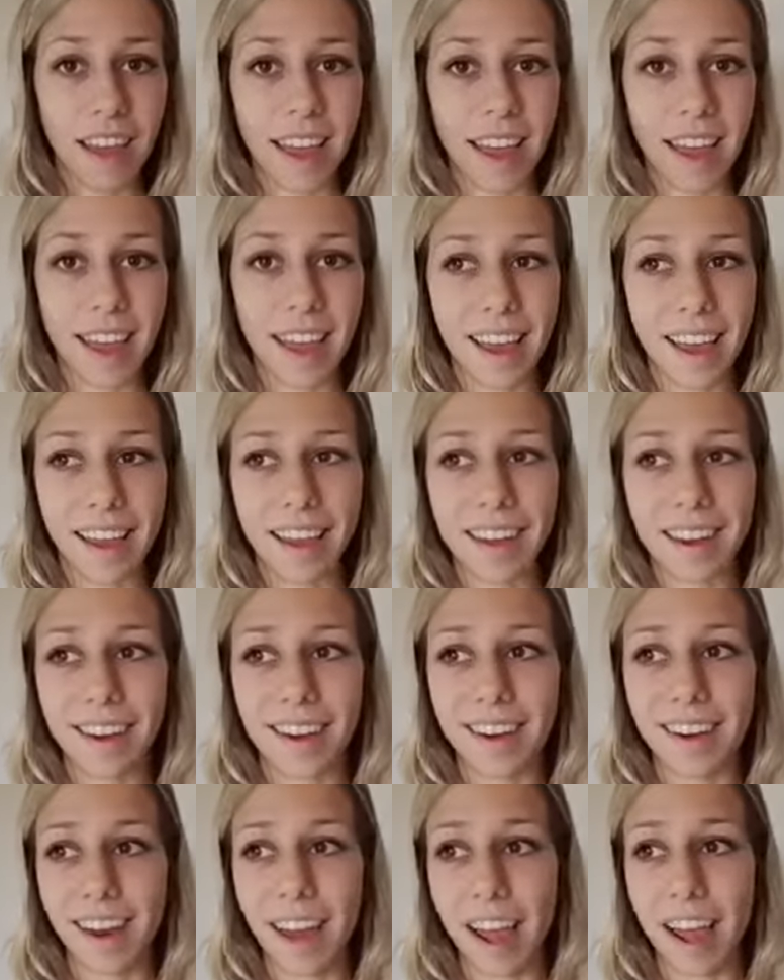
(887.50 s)

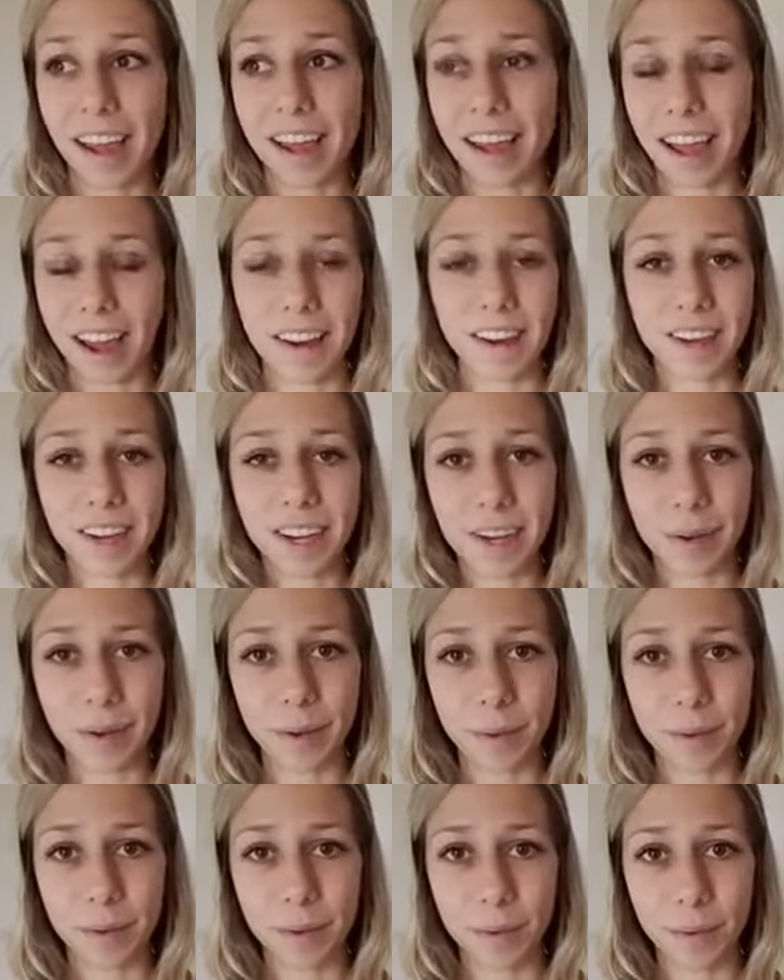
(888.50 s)
And I guarantee
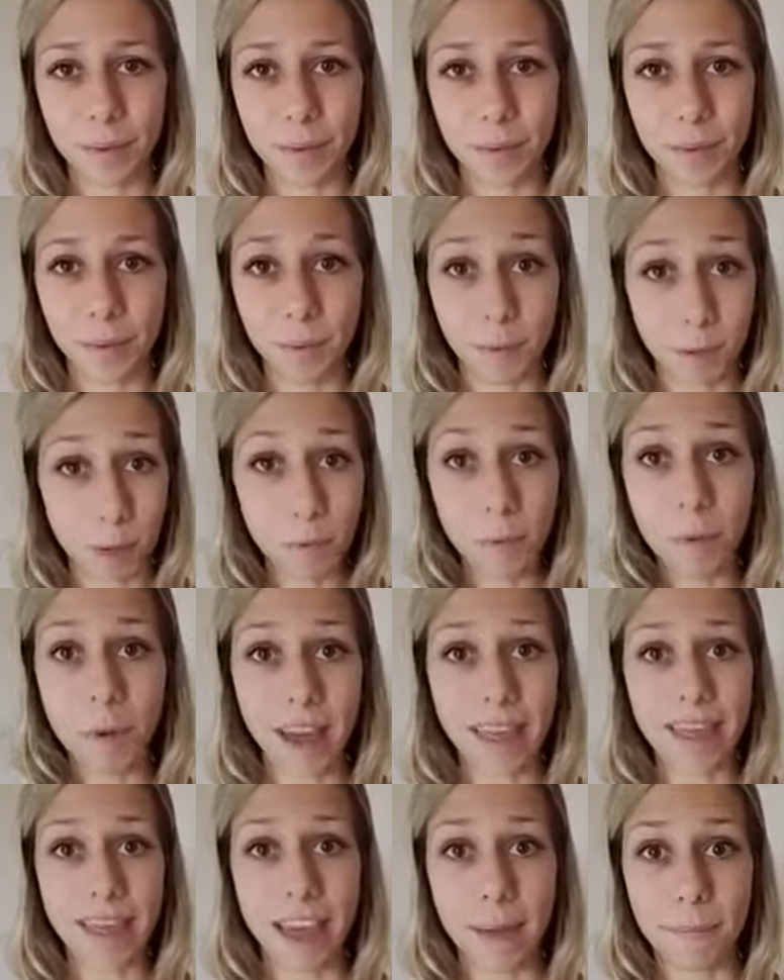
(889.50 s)
you will
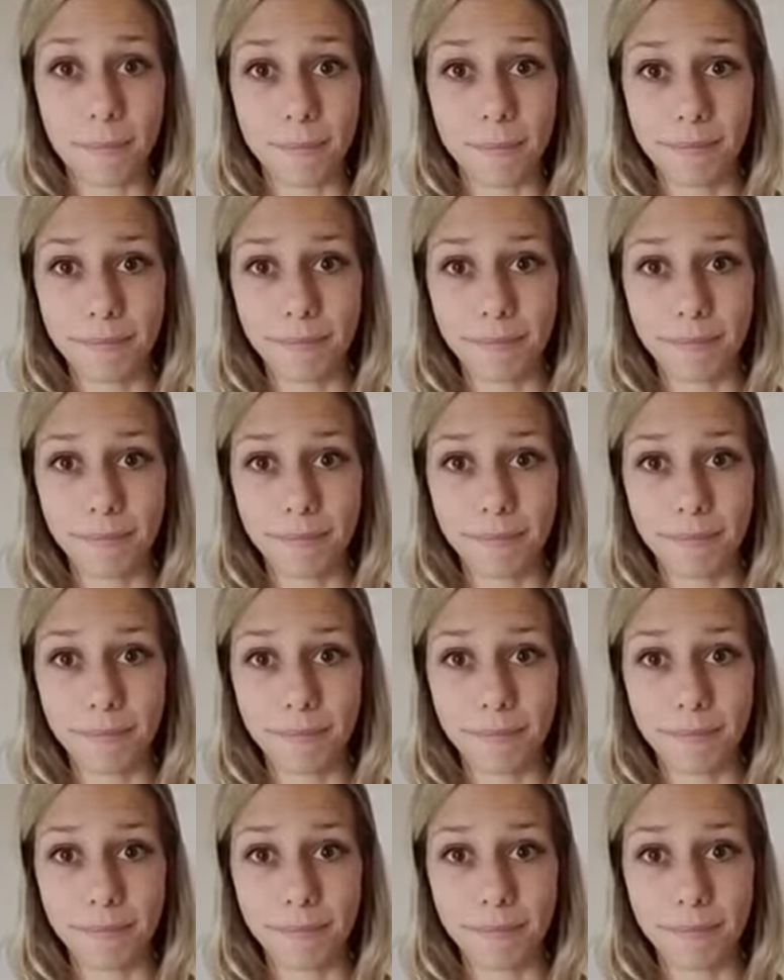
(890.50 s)
get them.